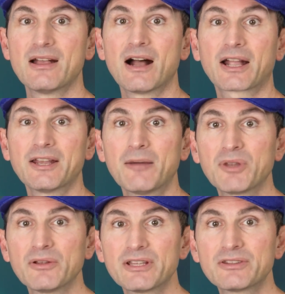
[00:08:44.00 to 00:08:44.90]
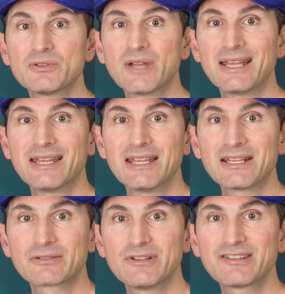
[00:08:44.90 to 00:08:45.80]
I can upload it to an
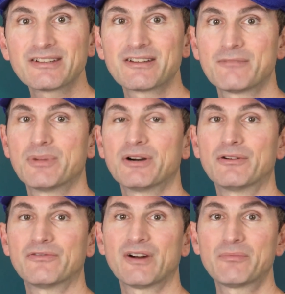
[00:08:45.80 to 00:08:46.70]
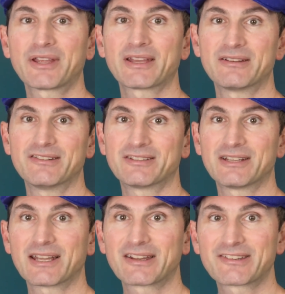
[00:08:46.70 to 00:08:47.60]
increasing number of fabricators
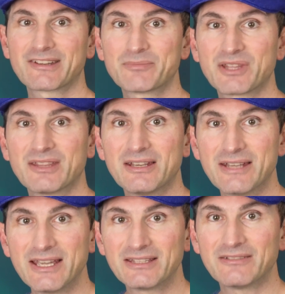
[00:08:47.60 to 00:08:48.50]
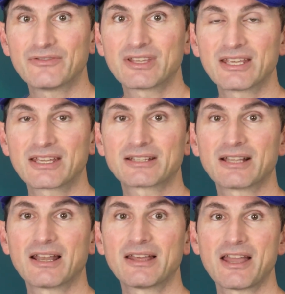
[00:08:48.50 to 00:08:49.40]
that accept the native KiCad
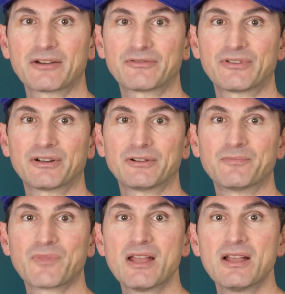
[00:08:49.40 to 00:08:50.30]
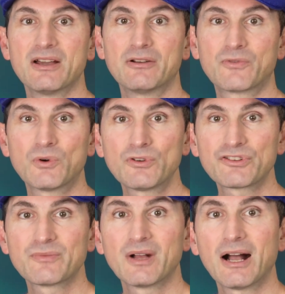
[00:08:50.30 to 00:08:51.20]
layout file. And of
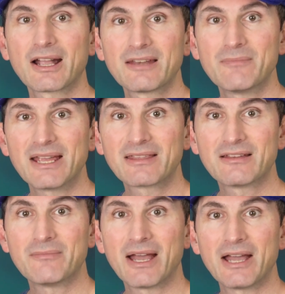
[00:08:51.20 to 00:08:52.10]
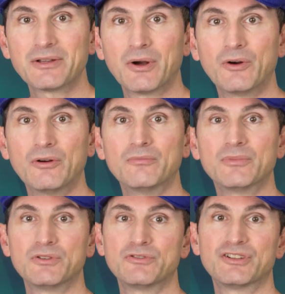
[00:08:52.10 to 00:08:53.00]
course, I can make them at
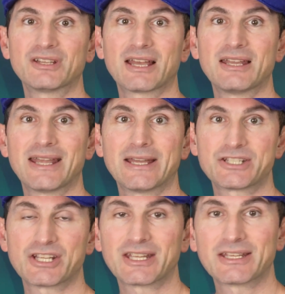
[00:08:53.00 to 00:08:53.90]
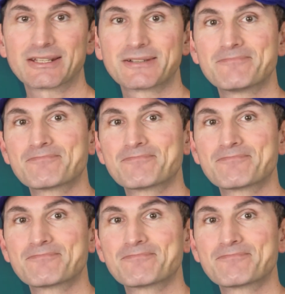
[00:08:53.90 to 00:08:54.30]
home using an etching kit.